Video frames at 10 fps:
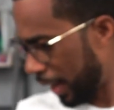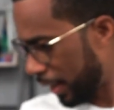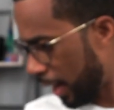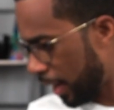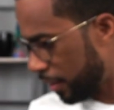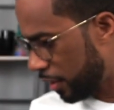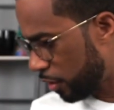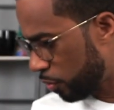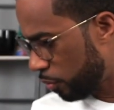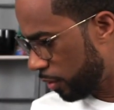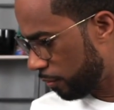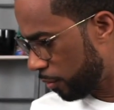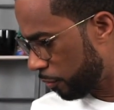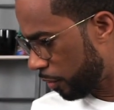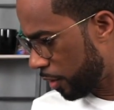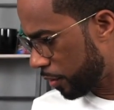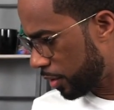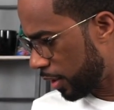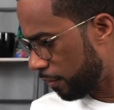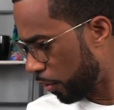I got this one from
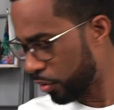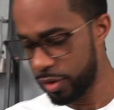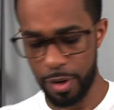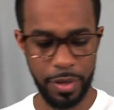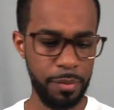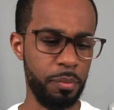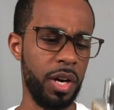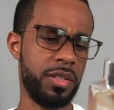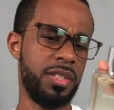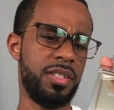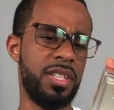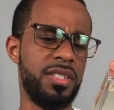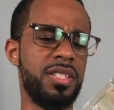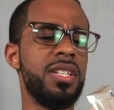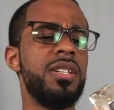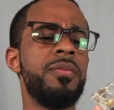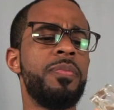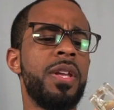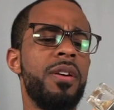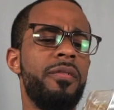FragranceNet for 70 bucks. This is the
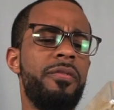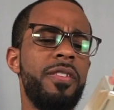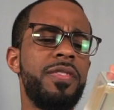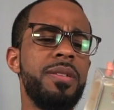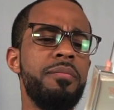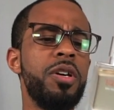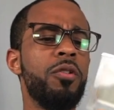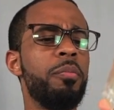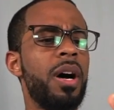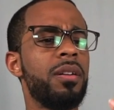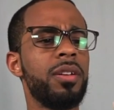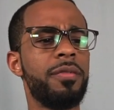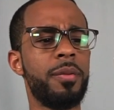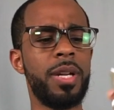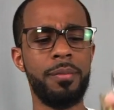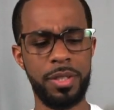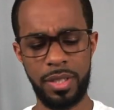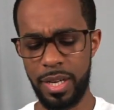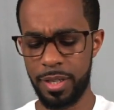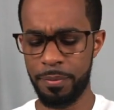50 mil bottle, if I'm not
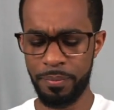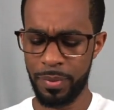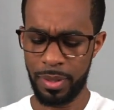mistaken.